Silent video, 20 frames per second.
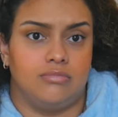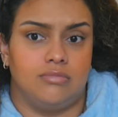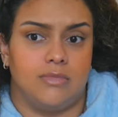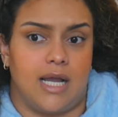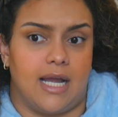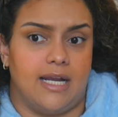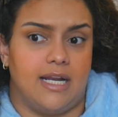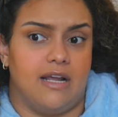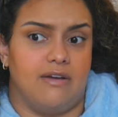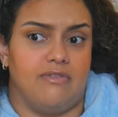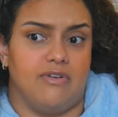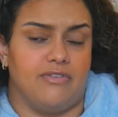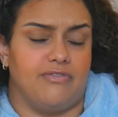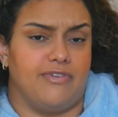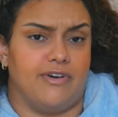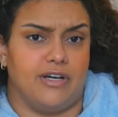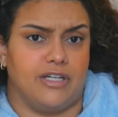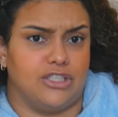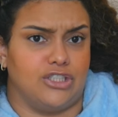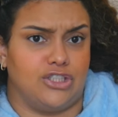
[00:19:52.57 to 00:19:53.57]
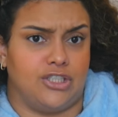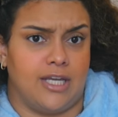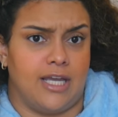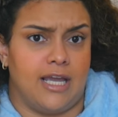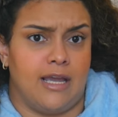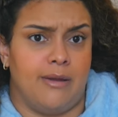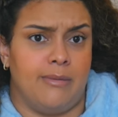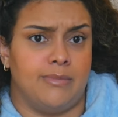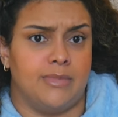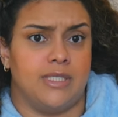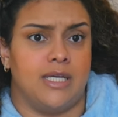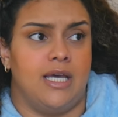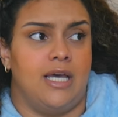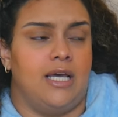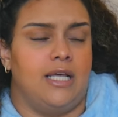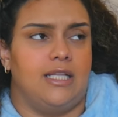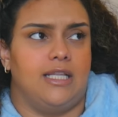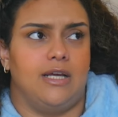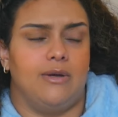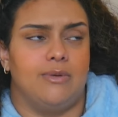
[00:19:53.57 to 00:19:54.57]
I never felt ashamed.
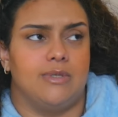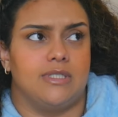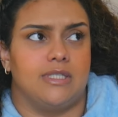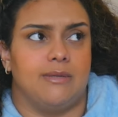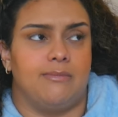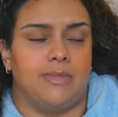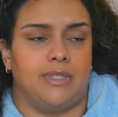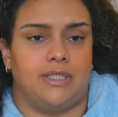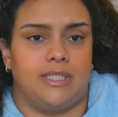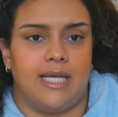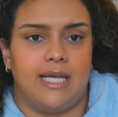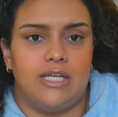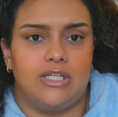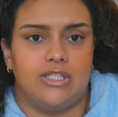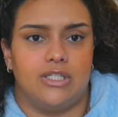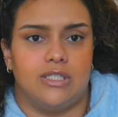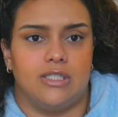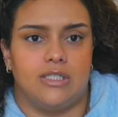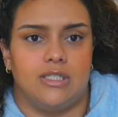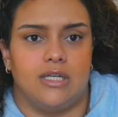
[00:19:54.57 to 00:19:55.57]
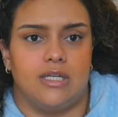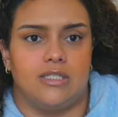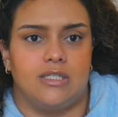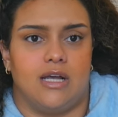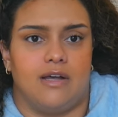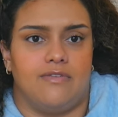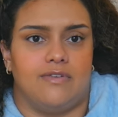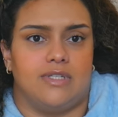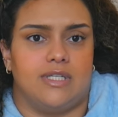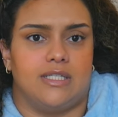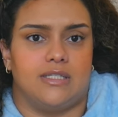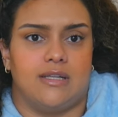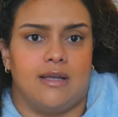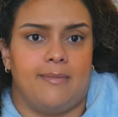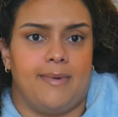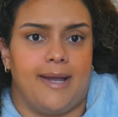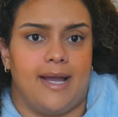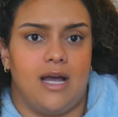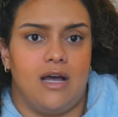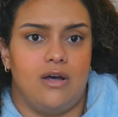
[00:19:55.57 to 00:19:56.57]
There was limitations because obviously it's
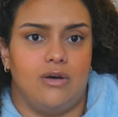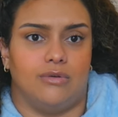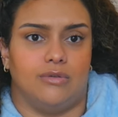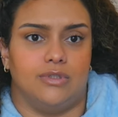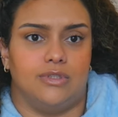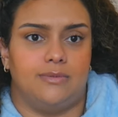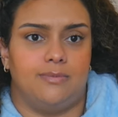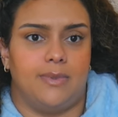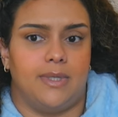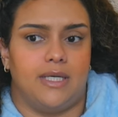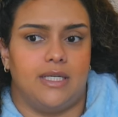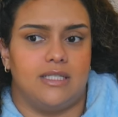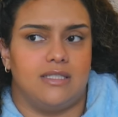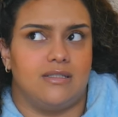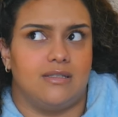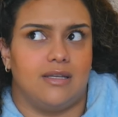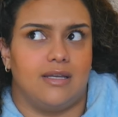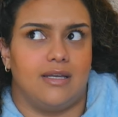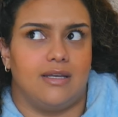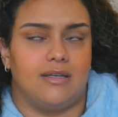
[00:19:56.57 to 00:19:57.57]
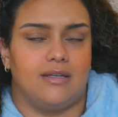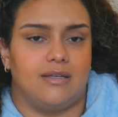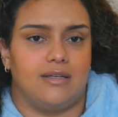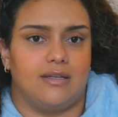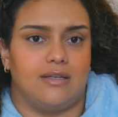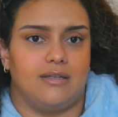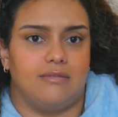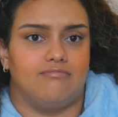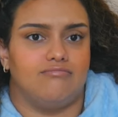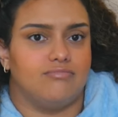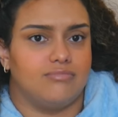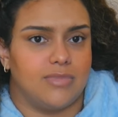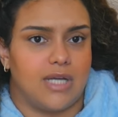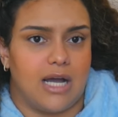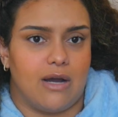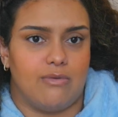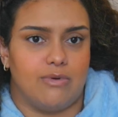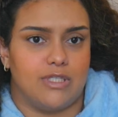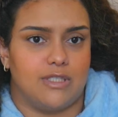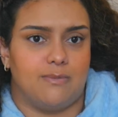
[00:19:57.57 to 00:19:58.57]
not my house, but it's like,
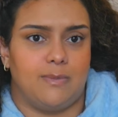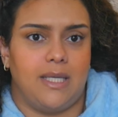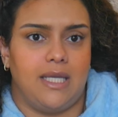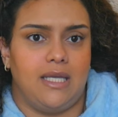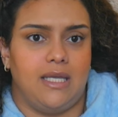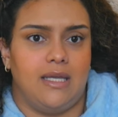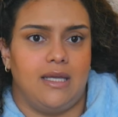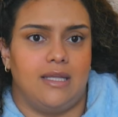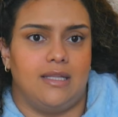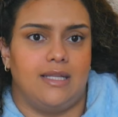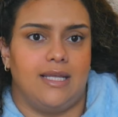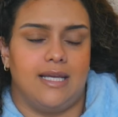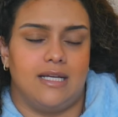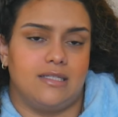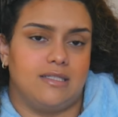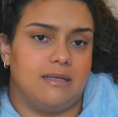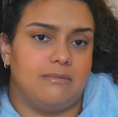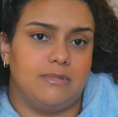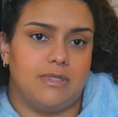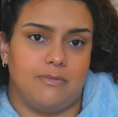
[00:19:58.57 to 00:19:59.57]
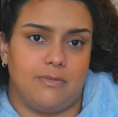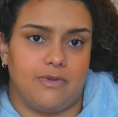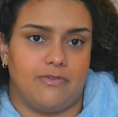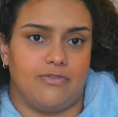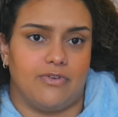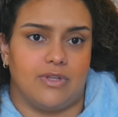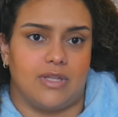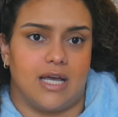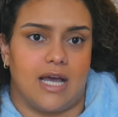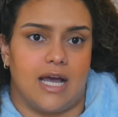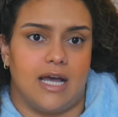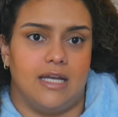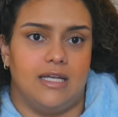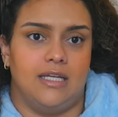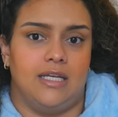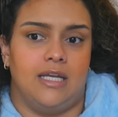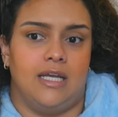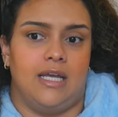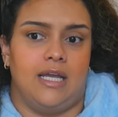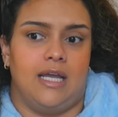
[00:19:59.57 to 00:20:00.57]
I was me and they accepted me for
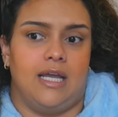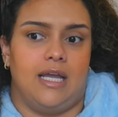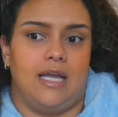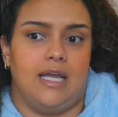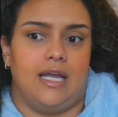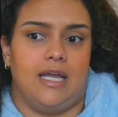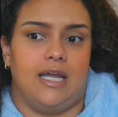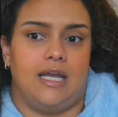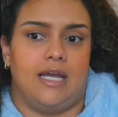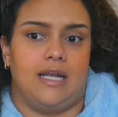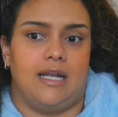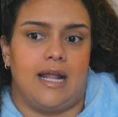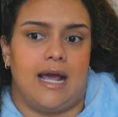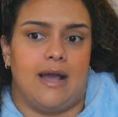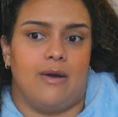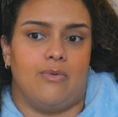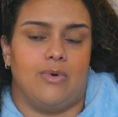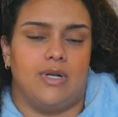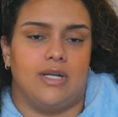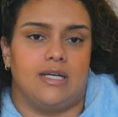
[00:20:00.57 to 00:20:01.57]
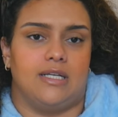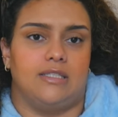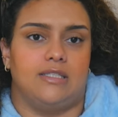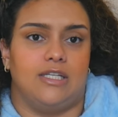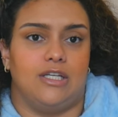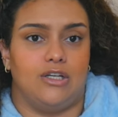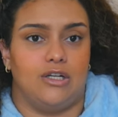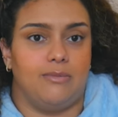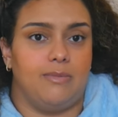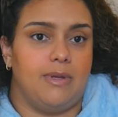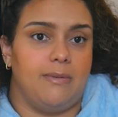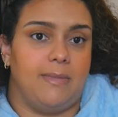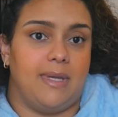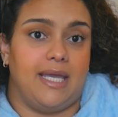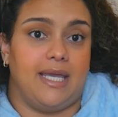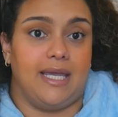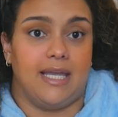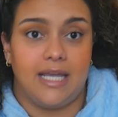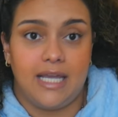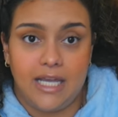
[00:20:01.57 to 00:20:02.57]
that. And I want to continue to be
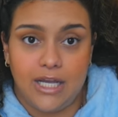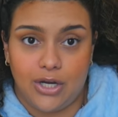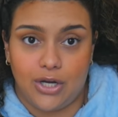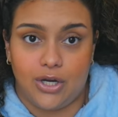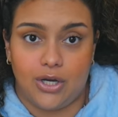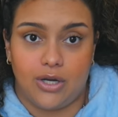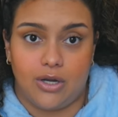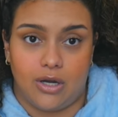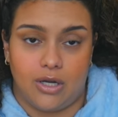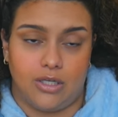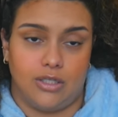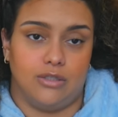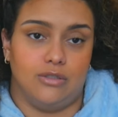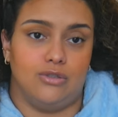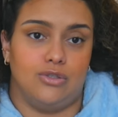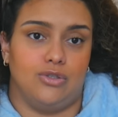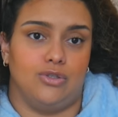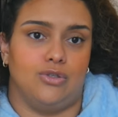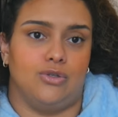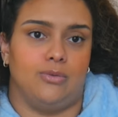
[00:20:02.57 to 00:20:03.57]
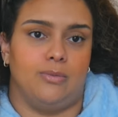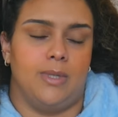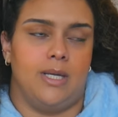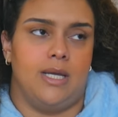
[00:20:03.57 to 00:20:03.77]
me here on YouTube,